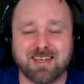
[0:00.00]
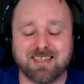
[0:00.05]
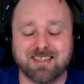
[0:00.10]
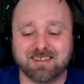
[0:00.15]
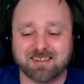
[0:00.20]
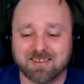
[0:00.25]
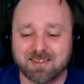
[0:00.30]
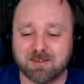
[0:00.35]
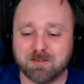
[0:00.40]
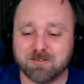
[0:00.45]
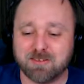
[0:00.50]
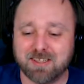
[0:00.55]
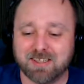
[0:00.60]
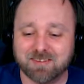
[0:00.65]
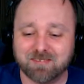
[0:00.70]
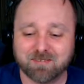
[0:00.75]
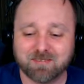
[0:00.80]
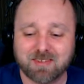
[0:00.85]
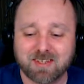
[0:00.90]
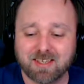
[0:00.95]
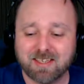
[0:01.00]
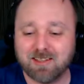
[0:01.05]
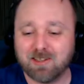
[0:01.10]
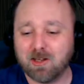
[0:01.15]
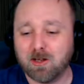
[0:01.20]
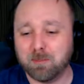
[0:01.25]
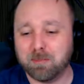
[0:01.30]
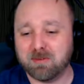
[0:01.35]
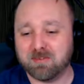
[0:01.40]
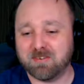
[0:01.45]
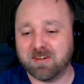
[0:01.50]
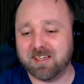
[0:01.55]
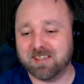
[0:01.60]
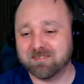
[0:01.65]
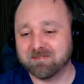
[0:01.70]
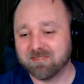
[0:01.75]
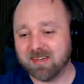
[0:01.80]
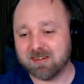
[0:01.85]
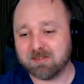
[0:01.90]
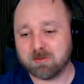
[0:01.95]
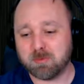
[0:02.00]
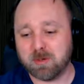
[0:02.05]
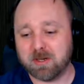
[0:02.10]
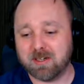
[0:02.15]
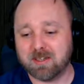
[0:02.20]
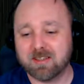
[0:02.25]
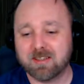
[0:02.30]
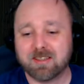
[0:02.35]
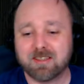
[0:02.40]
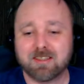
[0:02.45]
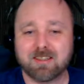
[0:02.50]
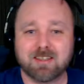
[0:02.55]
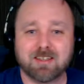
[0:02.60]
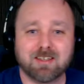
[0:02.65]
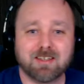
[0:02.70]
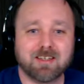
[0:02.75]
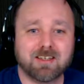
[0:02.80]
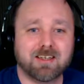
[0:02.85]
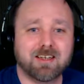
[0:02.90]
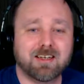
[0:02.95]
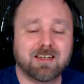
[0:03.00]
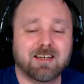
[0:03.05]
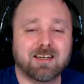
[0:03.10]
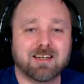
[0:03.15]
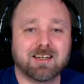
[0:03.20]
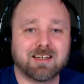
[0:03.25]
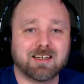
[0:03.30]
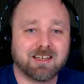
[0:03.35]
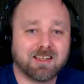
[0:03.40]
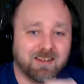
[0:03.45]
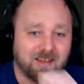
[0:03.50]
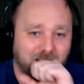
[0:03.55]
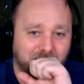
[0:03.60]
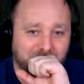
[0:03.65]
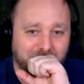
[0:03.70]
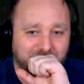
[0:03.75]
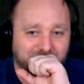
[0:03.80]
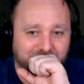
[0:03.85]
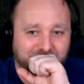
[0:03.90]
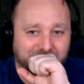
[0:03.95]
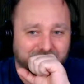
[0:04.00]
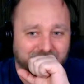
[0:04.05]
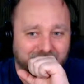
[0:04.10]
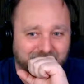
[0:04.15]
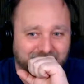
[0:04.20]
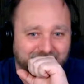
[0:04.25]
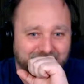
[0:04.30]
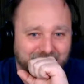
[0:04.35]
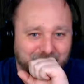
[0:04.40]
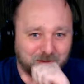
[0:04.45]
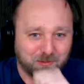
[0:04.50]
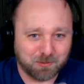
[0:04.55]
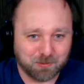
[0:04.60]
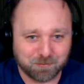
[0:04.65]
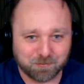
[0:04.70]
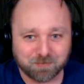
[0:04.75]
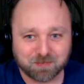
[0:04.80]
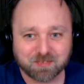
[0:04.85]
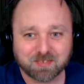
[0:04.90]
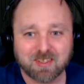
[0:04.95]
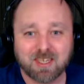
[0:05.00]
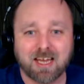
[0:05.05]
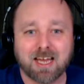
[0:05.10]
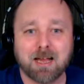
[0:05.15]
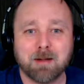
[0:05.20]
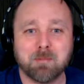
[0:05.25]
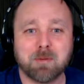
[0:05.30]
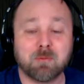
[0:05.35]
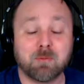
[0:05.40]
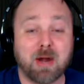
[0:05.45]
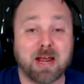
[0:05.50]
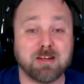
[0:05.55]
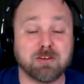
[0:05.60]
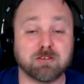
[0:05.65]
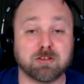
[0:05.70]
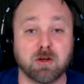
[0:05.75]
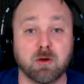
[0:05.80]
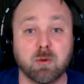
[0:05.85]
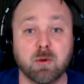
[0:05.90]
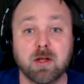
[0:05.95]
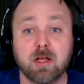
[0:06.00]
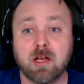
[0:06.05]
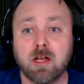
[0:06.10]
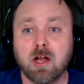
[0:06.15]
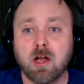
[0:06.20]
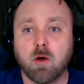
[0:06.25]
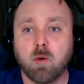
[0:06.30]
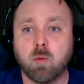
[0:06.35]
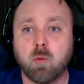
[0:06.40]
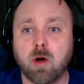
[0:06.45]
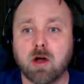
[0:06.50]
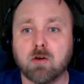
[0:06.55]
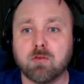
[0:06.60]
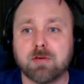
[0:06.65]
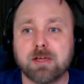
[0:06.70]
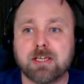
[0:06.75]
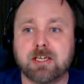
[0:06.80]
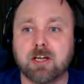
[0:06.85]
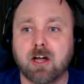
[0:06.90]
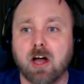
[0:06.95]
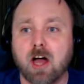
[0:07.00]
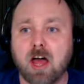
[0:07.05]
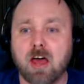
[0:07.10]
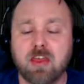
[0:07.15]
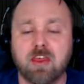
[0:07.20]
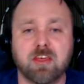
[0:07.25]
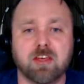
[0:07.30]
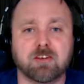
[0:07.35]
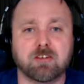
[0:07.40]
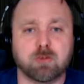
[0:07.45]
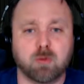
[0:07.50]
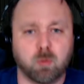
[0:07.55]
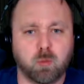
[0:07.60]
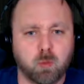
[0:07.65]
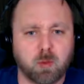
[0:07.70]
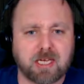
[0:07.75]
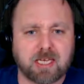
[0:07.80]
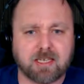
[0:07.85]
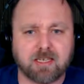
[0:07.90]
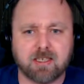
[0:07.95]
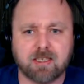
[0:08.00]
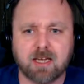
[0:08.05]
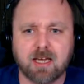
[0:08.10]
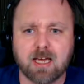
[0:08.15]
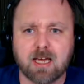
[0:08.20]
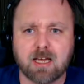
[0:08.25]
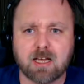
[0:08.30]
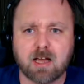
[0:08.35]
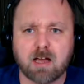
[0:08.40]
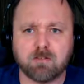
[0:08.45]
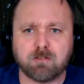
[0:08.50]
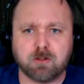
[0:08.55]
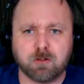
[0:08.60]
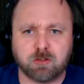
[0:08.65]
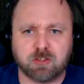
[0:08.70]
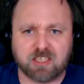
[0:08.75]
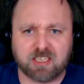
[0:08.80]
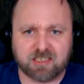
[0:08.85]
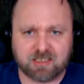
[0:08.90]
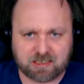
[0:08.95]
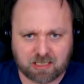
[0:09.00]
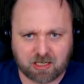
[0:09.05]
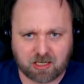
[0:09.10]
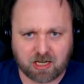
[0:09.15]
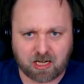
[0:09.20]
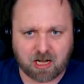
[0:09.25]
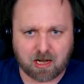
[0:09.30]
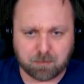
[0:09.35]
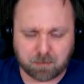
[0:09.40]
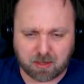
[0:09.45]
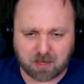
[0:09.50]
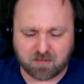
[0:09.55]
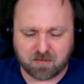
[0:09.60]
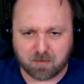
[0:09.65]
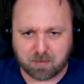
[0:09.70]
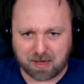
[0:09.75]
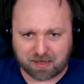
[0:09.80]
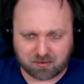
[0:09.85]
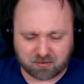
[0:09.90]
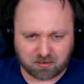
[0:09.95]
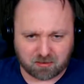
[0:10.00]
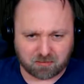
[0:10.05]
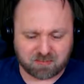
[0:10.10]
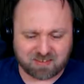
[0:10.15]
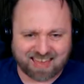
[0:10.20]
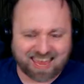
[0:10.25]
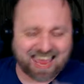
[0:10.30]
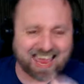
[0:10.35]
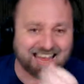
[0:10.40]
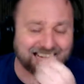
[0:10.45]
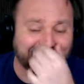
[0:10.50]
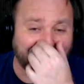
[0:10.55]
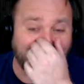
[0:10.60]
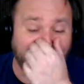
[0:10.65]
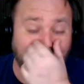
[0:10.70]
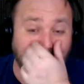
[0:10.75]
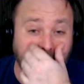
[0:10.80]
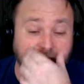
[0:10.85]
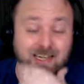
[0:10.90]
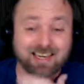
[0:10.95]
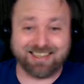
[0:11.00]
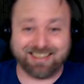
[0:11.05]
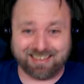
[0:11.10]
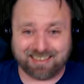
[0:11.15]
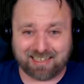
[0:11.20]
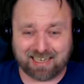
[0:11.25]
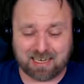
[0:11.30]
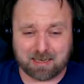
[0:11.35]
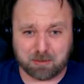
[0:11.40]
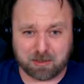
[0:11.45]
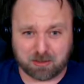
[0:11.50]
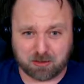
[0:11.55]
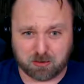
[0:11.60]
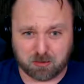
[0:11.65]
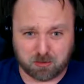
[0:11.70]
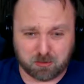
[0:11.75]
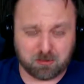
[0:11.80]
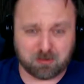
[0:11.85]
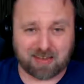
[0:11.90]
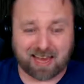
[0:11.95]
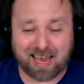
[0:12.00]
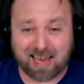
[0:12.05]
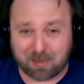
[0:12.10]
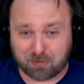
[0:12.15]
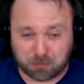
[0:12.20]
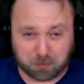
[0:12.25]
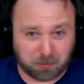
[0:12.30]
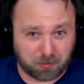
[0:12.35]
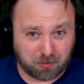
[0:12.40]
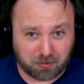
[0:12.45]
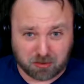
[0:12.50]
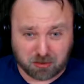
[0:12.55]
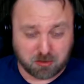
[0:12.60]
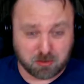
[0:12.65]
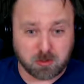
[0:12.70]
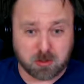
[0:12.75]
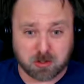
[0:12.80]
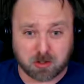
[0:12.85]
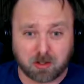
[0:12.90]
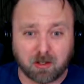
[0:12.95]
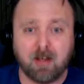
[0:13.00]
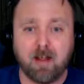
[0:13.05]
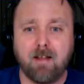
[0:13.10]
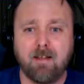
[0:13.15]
It's fine. It'll all be fine. I swear. Anywho. Right, so what have we got this week? I got a few things here and there, a bit of a mix of tech and gaming news as per usual.